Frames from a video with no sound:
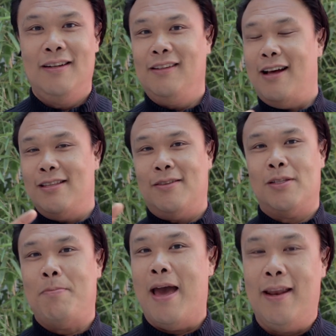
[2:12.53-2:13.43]
lots of
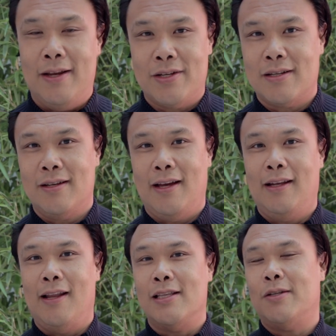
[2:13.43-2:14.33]
Spanish,
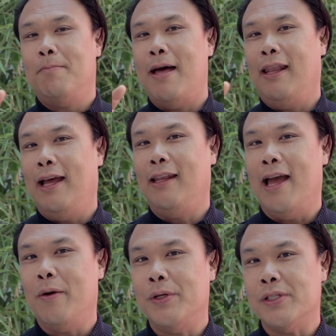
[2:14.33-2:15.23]
and lots of Malay
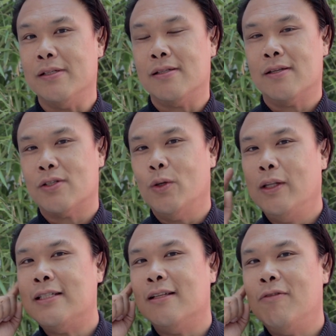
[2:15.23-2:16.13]
languages. So
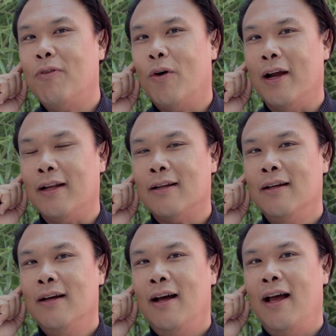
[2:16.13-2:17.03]
listen for it
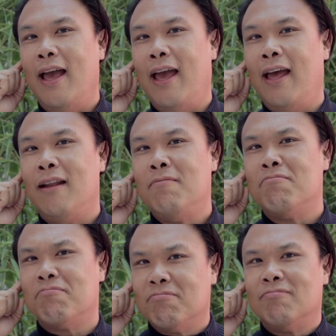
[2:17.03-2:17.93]
and
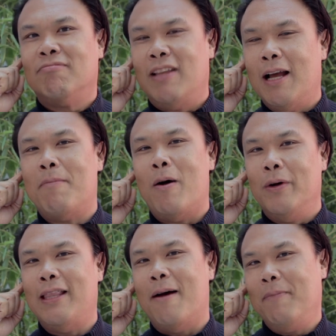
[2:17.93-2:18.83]
think about
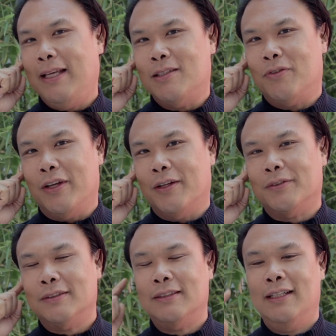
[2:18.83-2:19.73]
what that means.
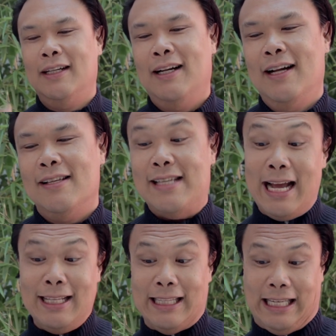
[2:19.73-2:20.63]

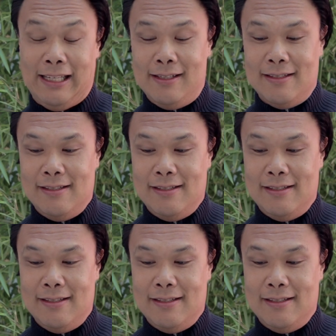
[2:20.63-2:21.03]
Secondly,